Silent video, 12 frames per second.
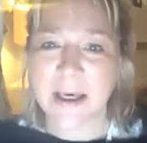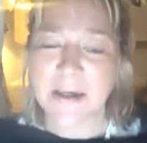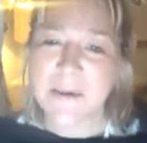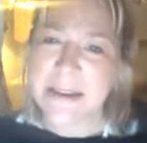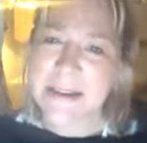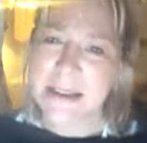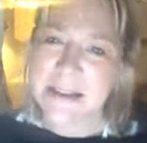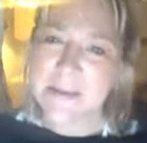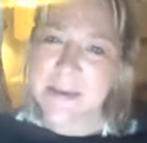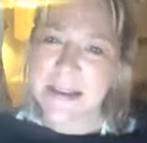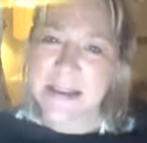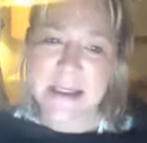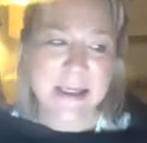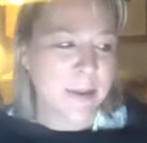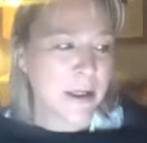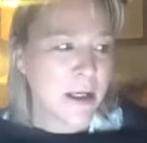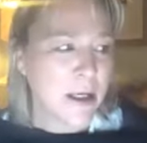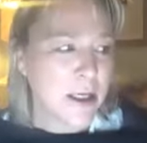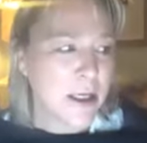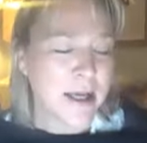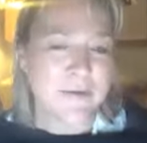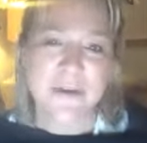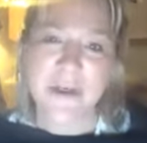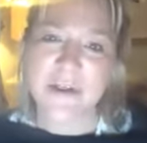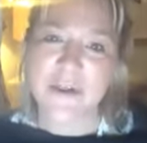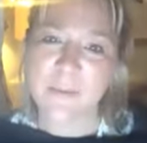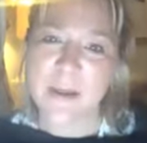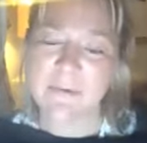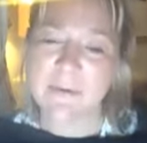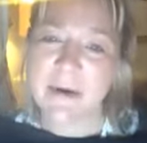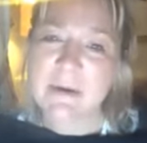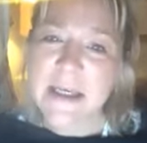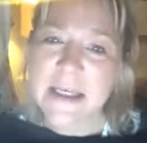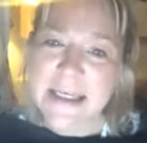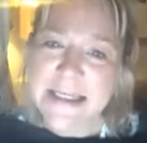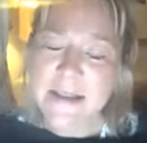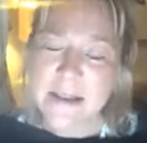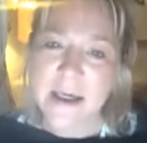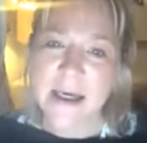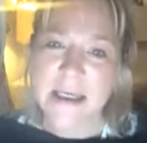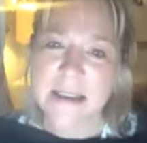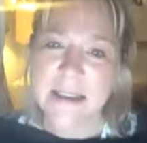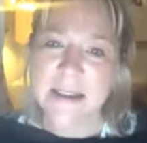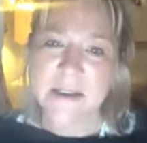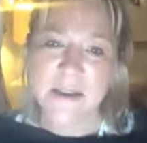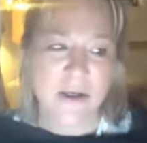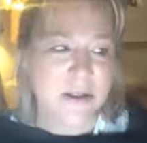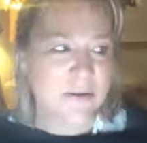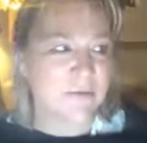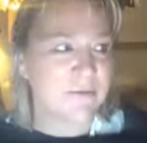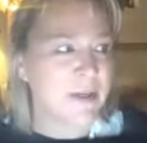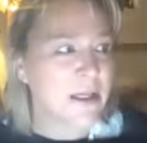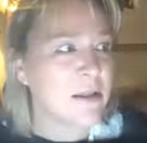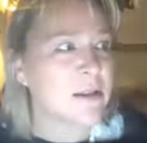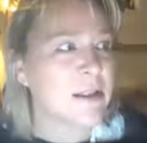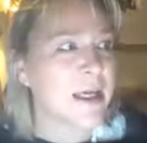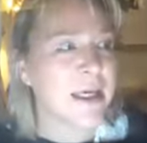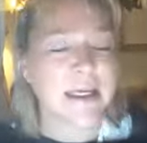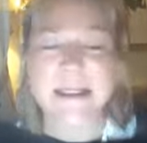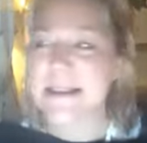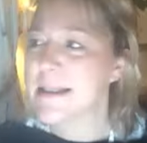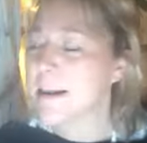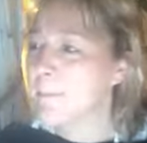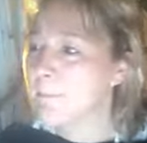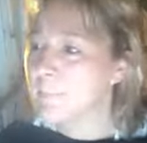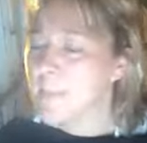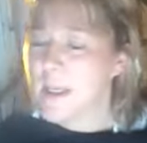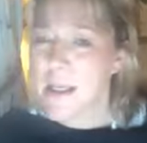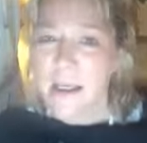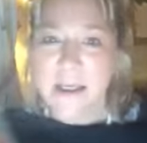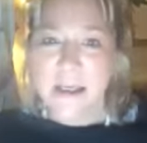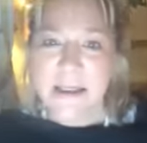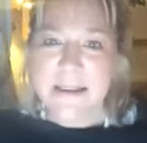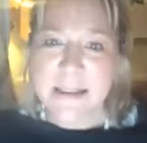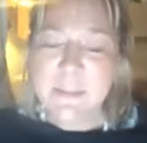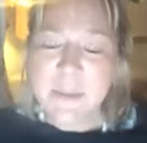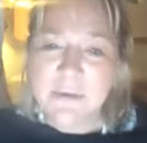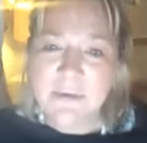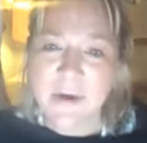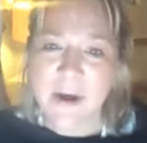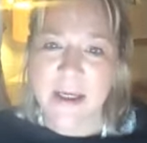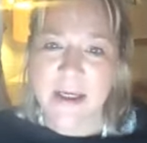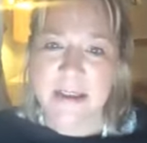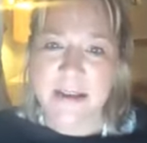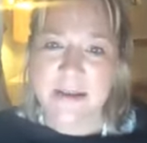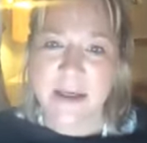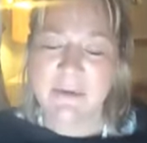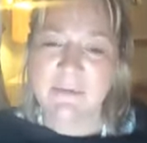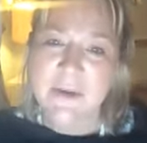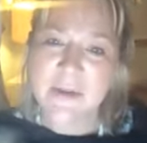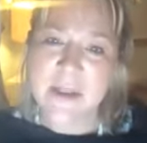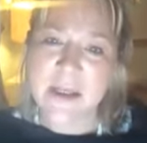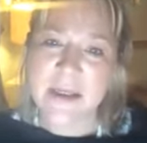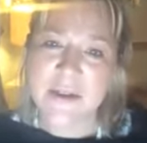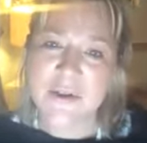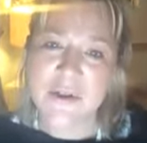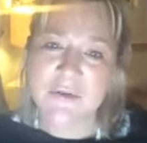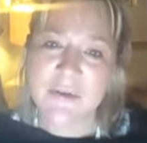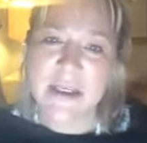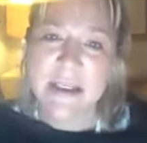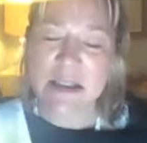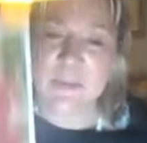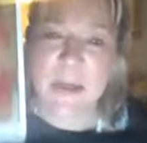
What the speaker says: I know this sounds a bit silly, but life's going to appear very neat and tidy. It's going to feel like it's simplified. Everything is sort of in its